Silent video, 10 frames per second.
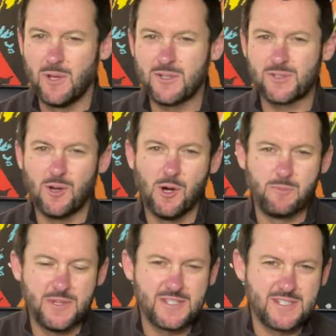also
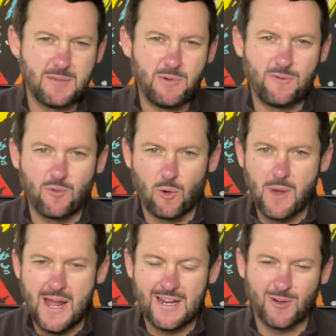hope this simple
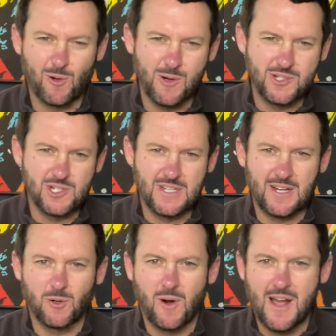format encourages
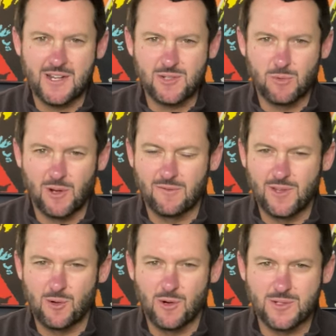interaction with our
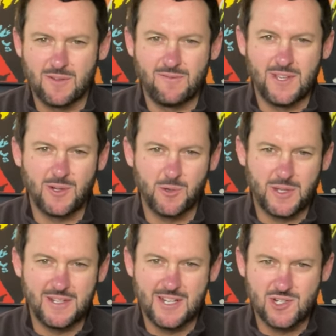viewers on vehicle
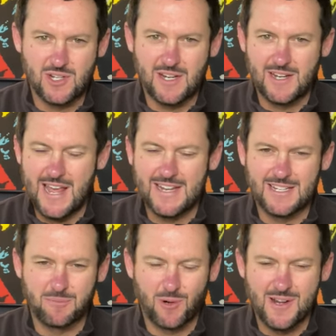condition and
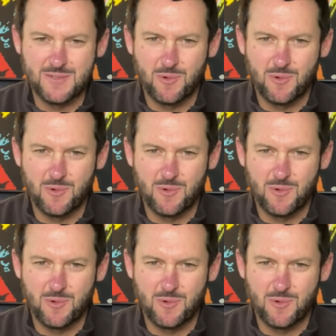ending price